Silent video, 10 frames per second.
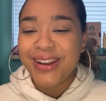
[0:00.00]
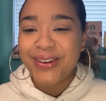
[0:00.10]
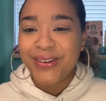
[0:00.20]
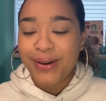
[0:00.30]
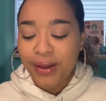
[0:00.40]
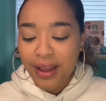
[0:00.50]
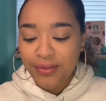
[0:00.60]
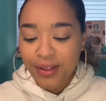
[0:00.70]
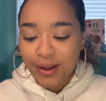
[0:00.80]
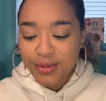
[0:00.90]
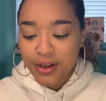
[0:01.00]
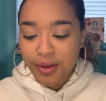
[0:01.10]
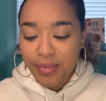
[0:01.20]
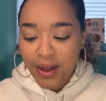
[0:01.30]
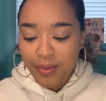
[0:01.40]
I don't know, I feel like I'm
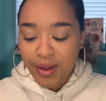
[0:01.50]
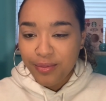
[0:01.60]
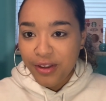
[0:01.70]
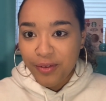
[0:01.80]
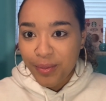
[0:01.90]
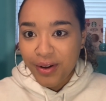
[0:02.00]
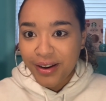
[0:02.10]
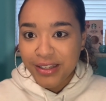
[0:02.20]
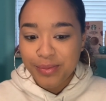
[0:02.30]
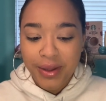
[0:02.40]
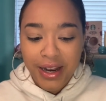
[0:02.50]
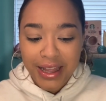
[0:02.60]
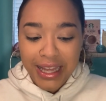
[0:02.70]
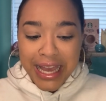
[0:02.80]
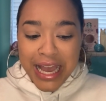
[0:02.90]
talking bad on my favorite products, but I,
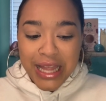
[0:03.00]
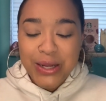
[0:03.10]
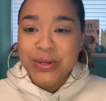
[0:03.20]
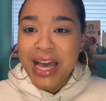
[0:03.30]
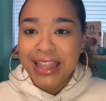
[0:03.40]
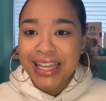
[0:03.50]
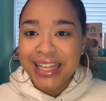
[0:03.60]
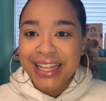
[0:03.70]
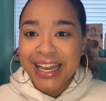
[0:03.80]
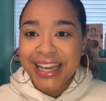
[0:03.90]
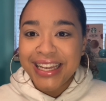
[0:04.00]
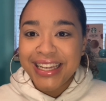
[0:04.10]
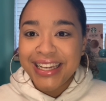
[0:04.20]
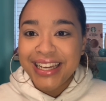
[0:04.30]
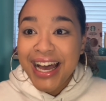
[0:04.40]
like, they're nothing,
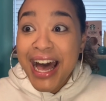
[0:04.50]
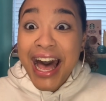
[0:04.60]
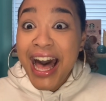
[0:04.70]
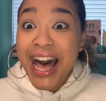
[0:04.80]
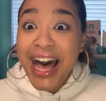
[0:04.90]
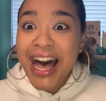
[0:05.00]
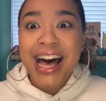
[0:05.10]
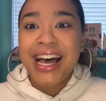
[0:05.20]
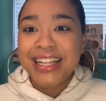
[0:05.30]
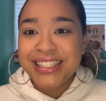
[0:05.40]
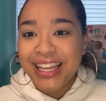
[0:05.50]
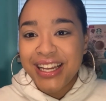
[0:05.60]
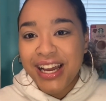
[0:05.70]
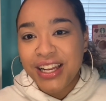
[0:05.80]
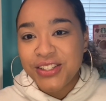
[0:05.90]
like, it's like
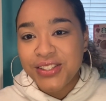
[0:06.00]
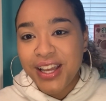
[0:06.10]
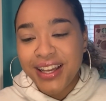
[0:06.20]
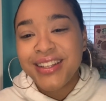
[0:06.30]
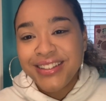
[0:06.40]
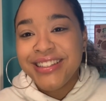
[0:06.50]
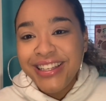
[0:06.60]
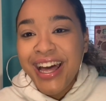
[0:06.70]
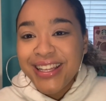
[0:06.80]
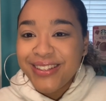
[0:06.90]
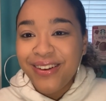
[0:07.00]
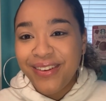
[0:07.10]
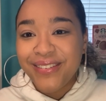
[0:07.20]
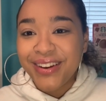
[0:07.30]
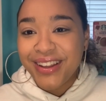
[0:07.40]
kind of just like, yeah, these are my
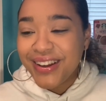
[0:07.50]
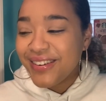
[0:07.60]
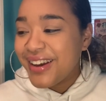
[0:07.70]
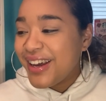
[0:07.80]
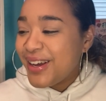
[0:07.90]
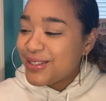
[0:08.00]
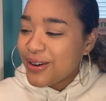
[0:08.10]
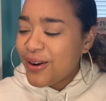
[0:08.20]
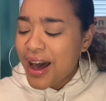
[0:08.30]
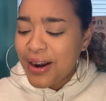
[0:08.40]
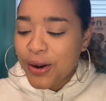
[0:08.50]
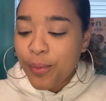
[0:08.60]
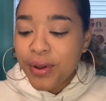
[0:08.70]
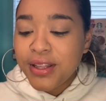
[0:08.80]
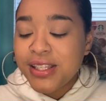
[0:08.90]
favorite, you know. So I don't know,
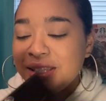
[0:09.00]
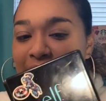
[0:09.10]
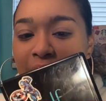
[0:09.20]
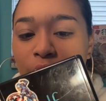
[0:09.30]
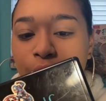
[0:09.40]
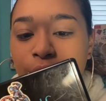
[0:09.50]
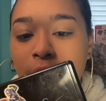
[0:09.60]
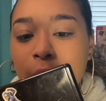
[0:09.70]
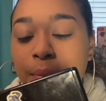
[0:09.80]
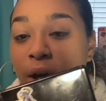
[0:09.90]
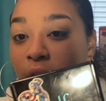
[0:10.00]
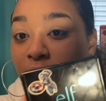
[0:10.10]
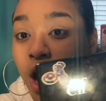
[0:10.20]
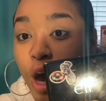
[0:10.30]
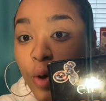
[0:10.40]
but this is the e.l.f.
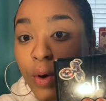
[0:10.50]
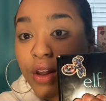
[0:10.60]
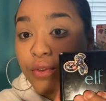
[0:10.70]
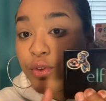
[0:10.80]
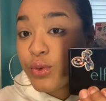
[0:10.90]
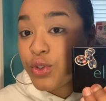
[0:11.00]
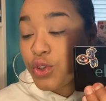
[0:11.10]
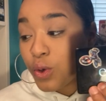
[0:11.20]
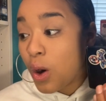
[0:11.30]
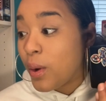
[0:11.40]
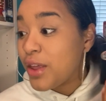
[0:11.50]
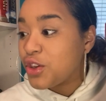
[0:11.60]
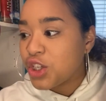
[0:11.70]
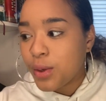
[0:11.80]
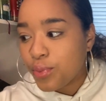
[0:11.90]
Aqua Infused Duo in the
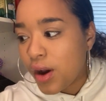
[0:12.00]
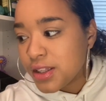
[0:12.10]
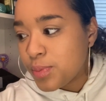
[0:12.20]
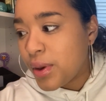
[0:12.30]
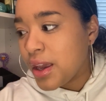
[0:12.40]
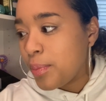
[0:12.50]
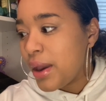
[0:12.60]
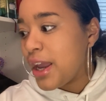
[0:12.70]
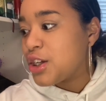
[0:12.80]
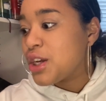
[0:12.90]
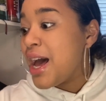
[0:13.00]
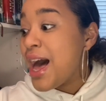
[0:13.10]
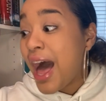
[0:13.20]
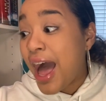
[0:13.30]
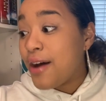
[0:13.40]
shade Bronze Pink Beige.
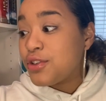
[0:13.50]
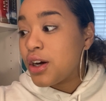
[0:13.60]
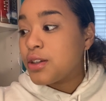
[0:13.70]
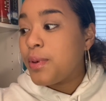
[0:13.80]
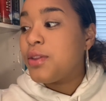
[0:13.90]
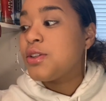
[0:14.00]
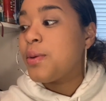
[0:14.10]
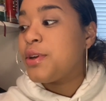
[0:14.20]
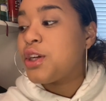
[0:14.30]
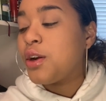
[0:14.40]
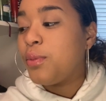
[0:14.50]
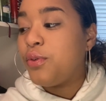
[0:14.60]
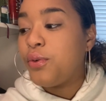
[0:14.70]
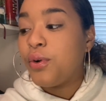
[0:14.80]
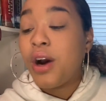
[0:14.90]
I have talked about this on my channel
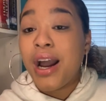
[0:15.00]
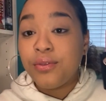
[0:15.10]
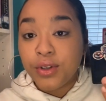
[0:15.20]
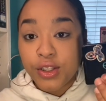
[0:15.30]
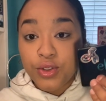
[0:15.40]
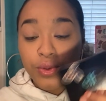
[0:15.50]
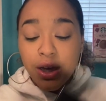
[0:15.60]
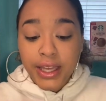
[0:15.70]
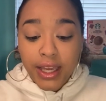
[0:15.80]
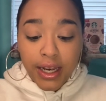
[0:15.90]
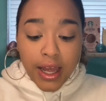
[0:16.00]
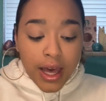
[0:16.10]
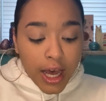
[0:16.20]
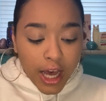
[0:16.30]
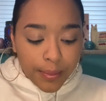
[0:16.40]
before. I really do like it,
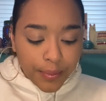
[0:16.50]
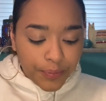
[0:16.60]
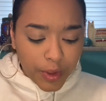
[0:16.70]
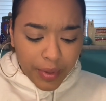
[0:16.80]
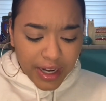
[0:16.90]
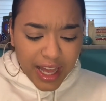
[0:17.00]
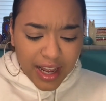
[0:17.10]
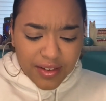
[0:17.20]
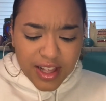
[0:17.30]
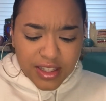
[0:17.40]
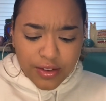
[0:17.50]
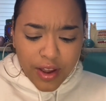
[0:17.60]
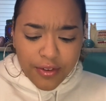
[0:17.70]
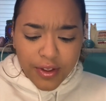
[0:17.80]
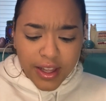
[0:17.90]
but again,
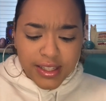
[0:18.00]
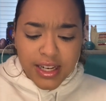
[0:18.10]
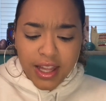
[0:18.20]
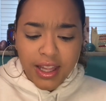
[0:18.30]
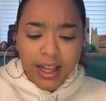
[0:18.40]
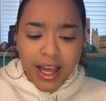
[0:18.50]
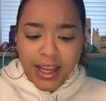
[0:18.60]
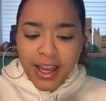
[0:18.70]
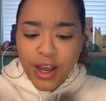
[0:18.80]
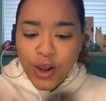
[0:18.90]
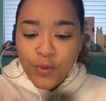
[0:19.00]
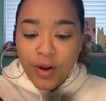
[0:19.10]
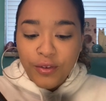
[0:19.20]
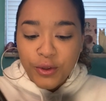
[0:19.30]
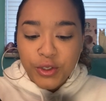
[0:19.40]
I feel like it's nothing like
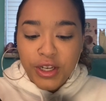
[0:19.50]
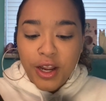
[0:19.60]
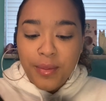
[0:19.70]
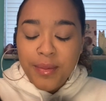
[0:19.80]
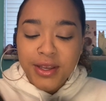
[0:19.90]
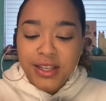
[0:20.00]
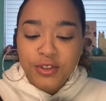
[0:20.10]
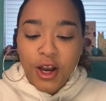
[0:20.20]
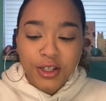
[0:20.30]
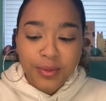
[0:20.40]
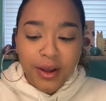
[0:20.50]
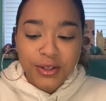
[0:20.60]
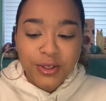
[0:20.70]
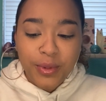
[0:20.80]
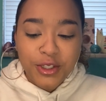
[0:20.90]
revolutionary, maybe because I've talked about
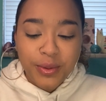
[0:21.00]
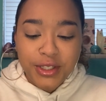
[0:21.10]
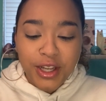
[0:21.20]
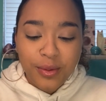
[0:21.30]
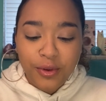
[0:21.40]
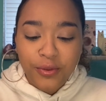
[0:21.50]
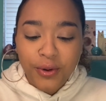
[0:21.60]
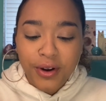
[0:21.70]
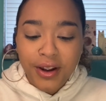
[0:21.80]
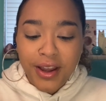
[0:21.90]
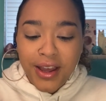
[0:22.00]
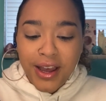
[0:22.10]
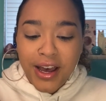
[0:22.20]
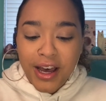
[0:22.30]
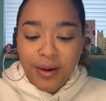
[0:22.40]
it so much on my channel before.
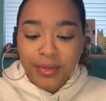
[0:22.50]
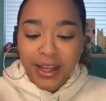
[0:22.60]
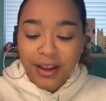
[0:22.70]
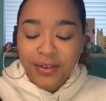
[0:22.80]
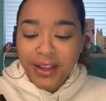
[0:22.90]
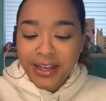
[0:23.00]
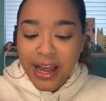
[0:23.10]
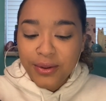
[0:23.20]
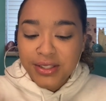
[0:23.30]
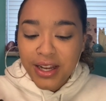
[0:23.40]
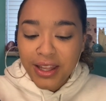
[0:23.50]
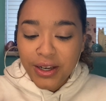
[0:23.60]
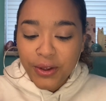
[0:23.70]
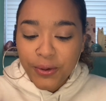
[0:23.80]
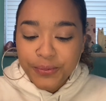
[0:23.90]
Like, I feel like now it's
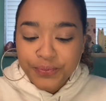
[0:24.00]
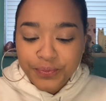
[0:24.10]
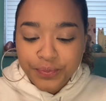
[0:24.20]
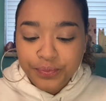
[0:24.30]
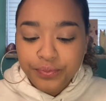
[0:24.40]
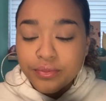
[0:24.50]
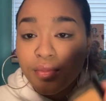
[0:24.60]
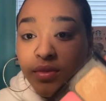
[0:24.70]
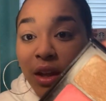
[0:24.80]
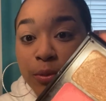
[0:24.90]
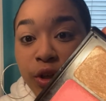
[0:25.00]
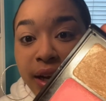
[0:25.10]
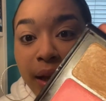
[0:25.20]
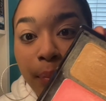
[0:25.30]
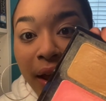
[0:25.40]
nothing new. Trying
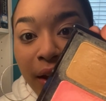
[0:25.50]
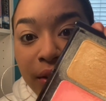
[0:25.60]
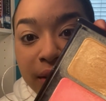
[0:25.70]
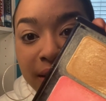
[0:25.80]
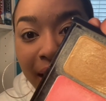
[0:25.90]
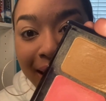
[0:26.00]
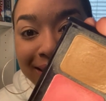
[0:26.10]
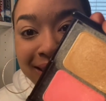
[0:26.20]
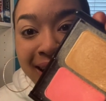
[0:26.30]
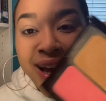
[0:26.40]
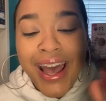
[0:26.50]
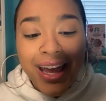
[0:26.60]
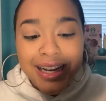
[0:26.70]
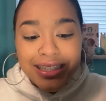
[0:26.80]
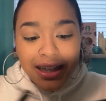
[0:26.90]
to hit pan on this, guys,
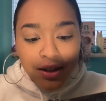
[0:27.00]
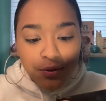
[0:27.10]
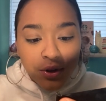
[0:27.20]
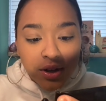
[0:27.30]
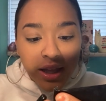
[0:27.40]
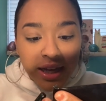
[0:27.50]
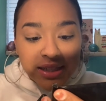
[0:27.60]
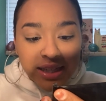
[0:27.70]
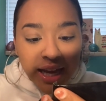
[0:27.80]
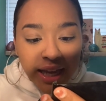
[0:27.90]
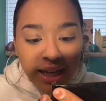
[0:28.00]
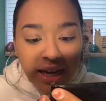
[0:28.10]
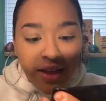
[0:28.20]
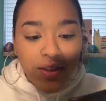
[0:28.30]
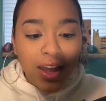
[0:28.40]
and I did for like a
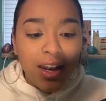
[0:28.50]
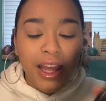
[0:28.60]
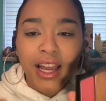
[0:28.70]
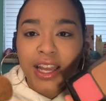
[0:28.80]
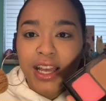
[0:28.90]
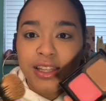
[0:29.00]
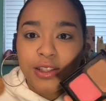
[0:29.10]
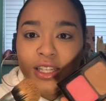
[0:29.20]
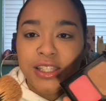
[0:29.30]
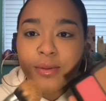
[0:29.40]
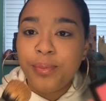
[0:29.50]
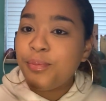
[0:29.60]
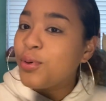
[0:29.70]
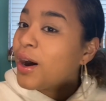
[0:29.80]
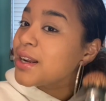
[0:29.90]
second, and then like since the
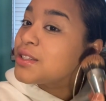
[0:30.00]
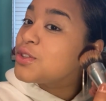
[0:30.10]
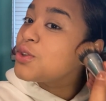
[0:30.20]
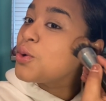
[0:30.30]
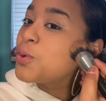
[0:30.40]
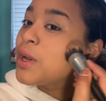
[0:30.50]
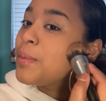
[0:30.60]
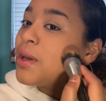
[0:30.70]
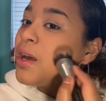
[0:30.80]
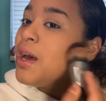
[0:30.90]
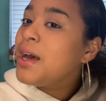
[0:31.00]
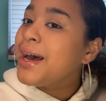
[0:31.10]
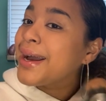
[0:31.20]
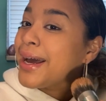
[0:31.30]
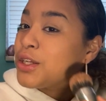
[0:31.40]
product is so creamy,
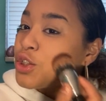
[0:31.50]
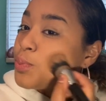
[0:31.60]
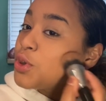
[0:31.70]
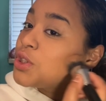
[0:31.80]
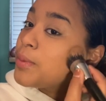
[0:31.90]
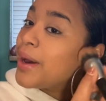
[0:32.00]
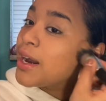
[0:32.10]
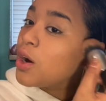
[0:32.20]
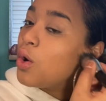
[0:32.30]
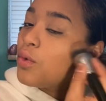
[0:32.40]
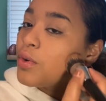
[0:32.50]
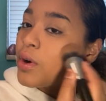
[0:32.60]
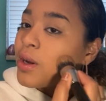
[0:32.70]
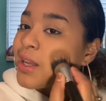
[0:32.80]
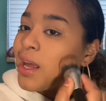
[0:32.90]
I kind of just pushed it back
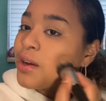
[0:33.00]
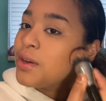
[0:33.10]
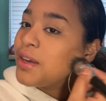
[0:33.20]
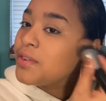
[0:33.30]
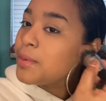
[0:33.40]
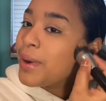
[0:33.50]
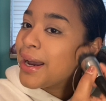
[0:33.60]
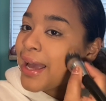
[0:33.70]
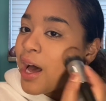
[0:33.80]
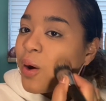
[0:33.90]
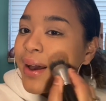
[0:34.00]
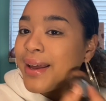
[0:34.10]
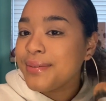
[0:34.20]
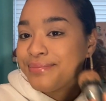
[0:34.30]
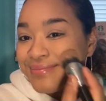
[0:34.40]
over and like evened it back out,
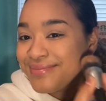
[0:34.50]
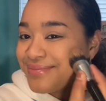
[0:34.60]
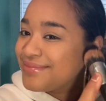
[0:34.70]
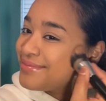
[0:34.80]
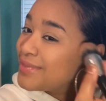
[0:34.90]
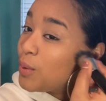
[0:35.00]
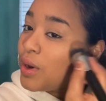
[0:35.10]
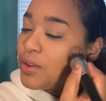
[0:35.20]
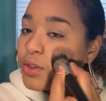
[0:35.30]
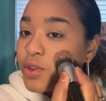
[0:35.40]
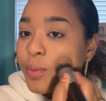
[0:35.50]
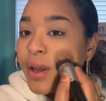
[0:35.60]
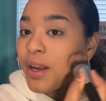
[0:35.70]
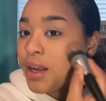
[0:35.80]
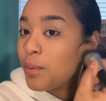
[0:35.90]
and well, there's no
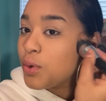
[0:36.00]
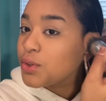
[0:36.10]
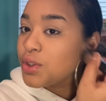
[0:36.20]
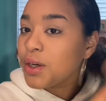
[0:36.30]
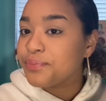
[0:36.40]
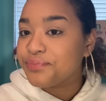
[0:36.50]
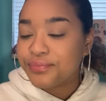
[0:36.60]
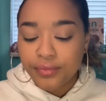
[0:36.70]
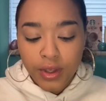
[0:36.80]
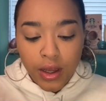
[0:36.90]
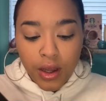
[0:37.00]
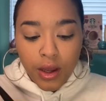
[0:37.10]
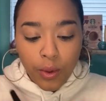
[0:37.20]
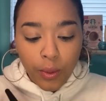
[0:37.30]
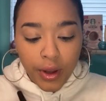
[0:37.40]
pan anymore, so
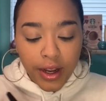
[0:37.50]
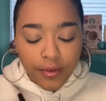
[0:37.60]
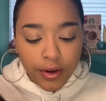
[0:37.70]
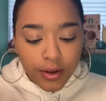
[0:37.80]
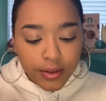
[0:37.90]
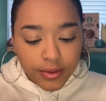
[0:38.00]
whatever.